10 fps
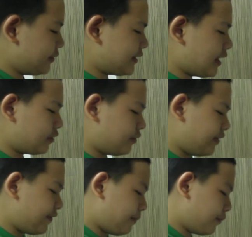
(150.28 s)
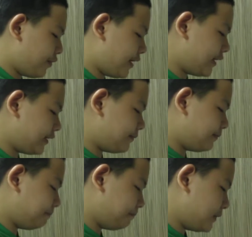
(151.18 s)
will start to evaporate.
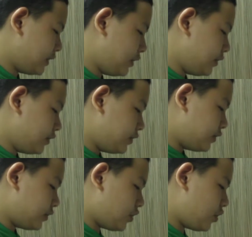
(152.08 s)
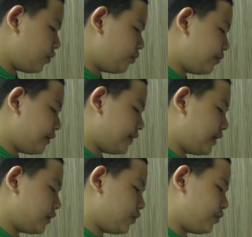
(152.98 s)
So you'll
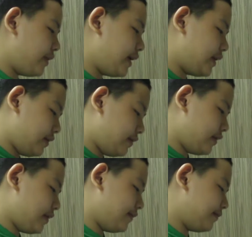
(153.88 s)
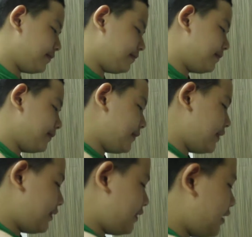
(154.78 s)
need to wait.
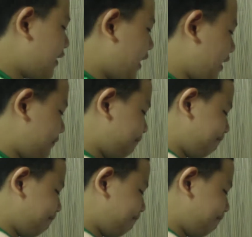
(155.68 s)
Again.